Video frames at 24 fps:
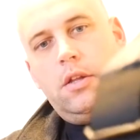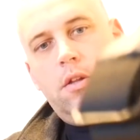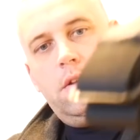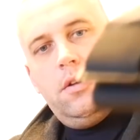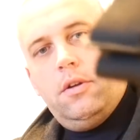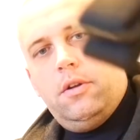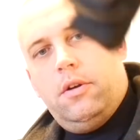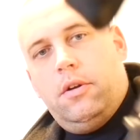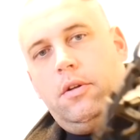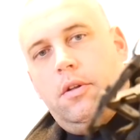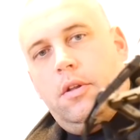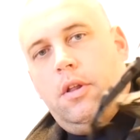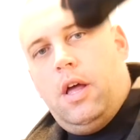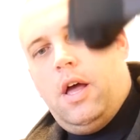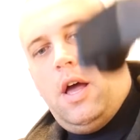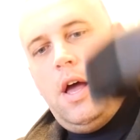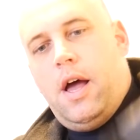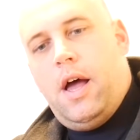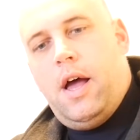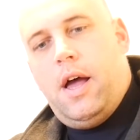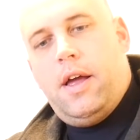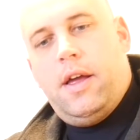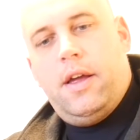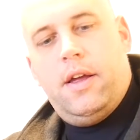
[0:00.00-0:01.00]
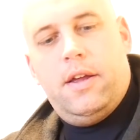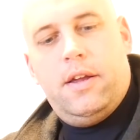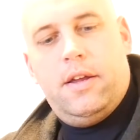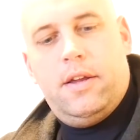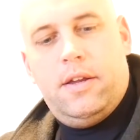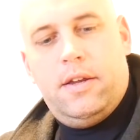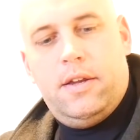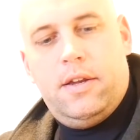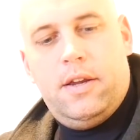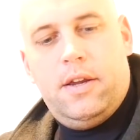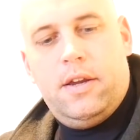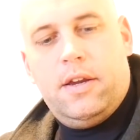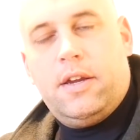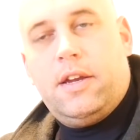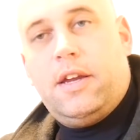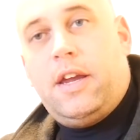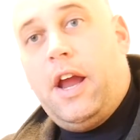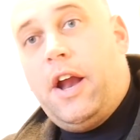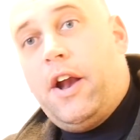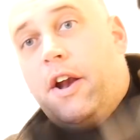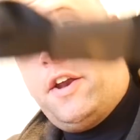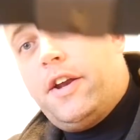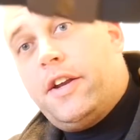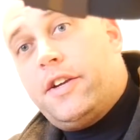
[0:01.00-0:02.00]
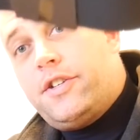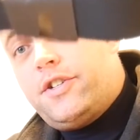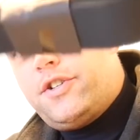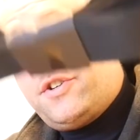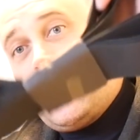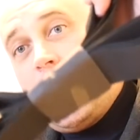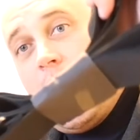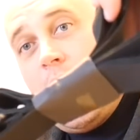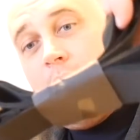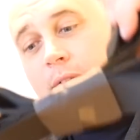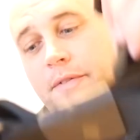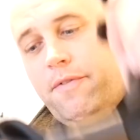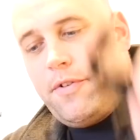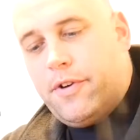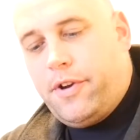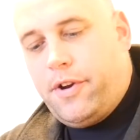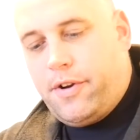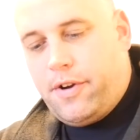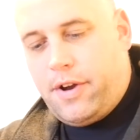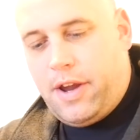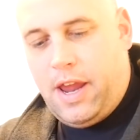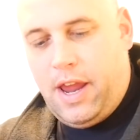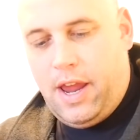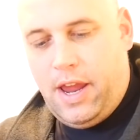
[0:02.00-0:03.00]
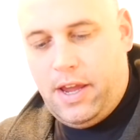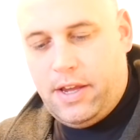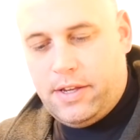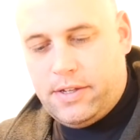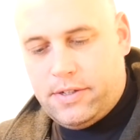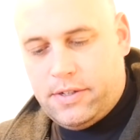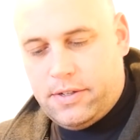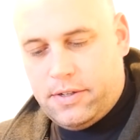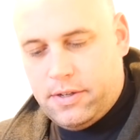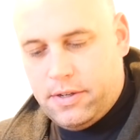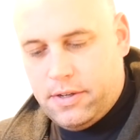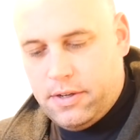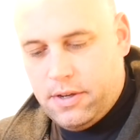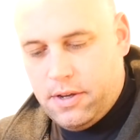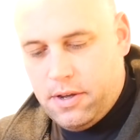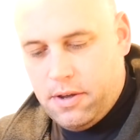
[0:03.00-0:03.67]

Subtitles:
Little carrying strap for your case.